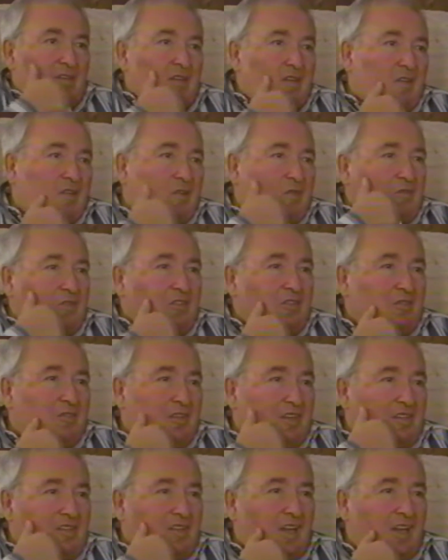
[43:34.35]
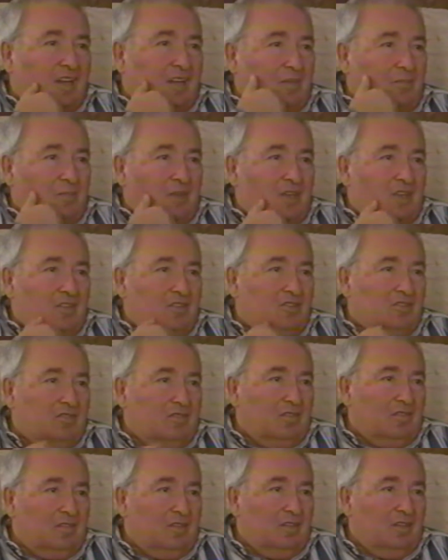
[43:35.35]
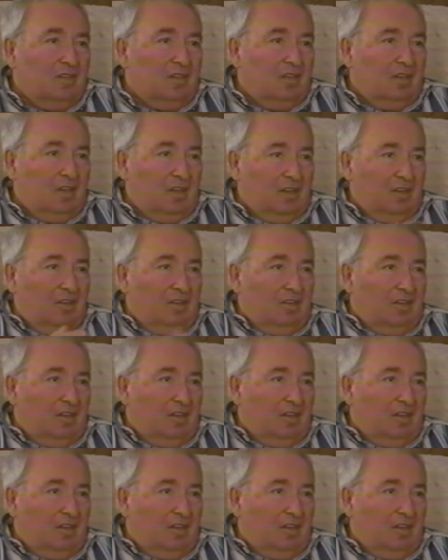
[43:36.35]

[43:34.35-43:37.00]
going to a soccer match, and on